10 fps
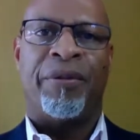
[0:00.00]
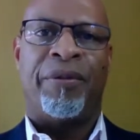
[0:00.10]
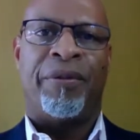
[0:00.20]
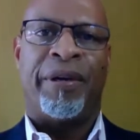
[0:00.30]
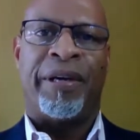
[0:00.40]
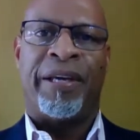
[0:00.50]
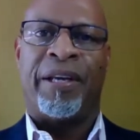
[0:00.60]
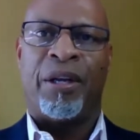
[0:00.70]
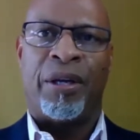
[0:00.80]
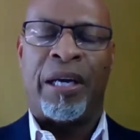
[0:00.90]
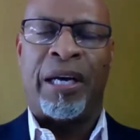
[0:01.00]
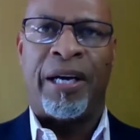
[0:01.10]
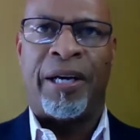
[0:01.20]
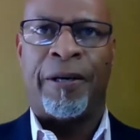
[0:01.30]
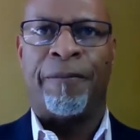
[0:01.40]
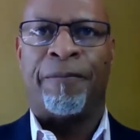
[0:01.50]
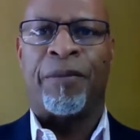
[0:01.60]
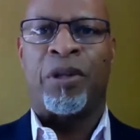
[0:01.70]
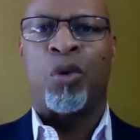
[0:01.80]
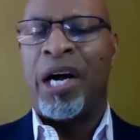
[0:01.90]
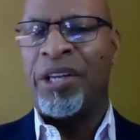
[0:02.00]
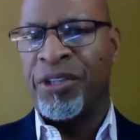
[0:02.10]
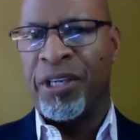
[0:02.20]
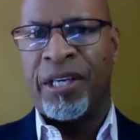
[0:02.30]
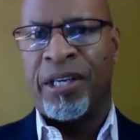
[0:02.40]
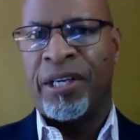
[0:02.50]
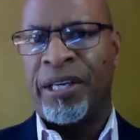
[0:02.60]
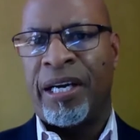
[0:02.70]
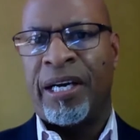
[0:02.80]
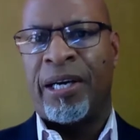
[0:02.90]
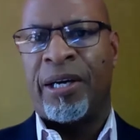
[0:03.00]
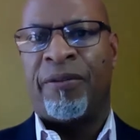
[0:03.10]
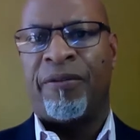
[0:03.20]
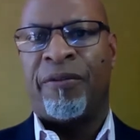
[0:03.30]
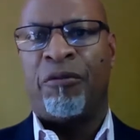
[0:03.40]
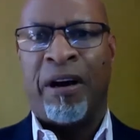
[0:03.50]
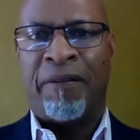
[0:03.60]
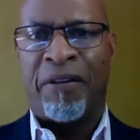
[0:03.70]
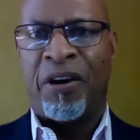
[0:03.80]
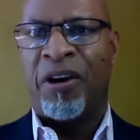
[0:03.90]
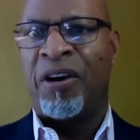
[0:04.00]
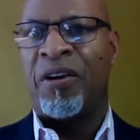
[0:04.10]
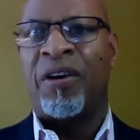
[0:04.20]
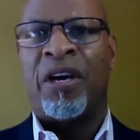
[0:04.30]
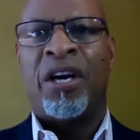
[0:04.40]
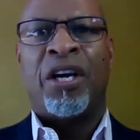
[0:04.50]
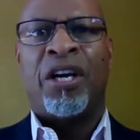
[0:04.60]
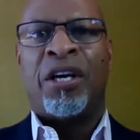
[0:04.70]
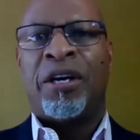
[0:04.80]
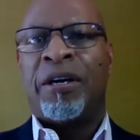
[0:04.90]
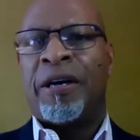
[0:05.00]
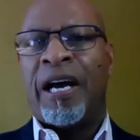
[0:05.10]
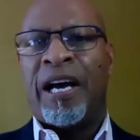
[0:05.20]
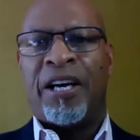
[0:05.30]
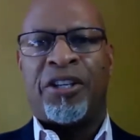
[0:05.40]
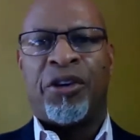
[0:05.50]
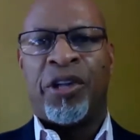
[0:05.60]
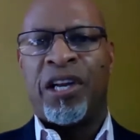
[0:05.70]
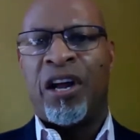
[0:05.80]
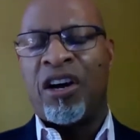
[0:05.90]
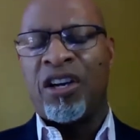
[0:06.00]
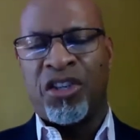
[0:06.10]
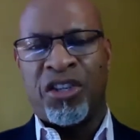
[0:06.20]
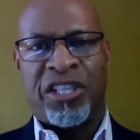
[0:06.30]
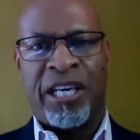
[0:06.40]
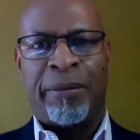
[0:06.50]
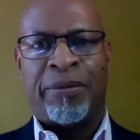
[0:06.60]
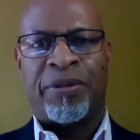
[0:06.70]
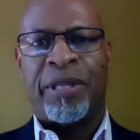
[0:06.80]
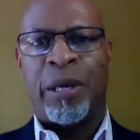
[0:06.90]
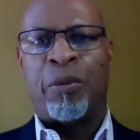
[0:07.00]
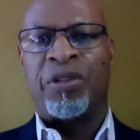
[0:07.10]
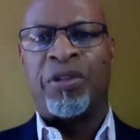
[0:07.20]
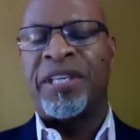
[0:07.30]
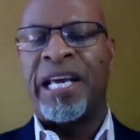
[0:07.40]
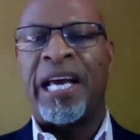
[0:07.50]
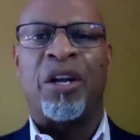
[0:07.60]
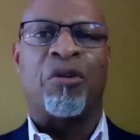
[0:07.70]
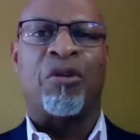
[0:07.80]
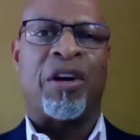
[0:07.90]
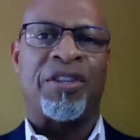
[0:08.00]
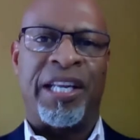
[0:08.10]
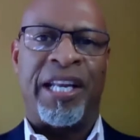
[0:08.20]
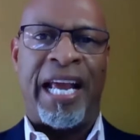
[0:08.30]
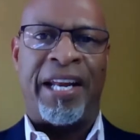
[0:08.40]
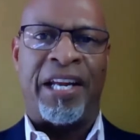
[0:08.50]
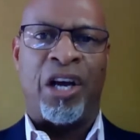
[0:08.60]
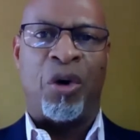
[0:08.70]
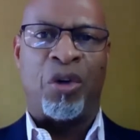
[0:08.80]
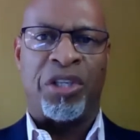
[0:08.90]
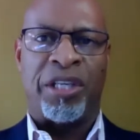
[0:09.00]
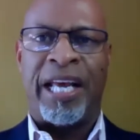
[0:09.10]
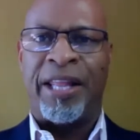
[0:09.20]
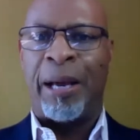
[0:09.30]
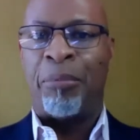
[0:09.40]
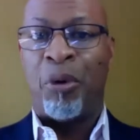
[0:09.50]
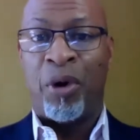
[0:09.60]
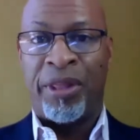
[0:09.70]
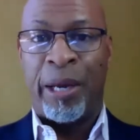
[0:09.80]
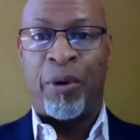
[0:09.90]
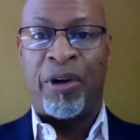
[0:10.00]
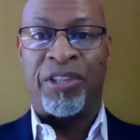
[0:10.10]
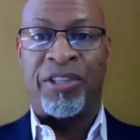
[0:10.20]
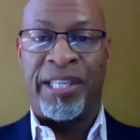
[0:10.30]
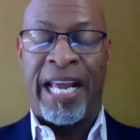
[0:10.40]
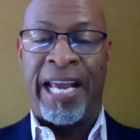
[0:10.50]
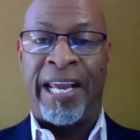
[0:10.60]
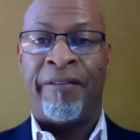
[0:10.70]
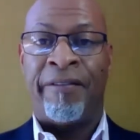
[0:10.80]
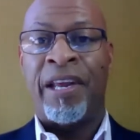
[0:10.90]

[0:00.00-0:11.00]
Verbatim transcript: the uh, Kwanza uh, River, uh, to the larger ships that were sailed across the Atlantic Ocean. At that point, they were enslaved.